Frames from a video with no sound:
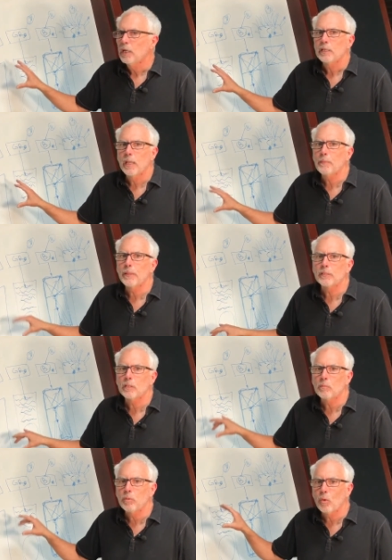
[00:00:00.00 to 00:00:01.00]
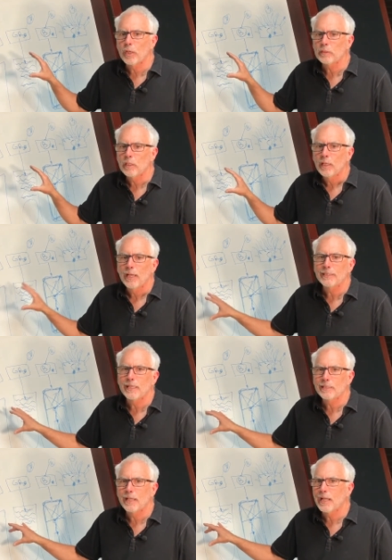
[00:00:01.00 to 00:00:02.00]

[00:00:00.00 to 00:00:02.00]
Keep it to the point and get the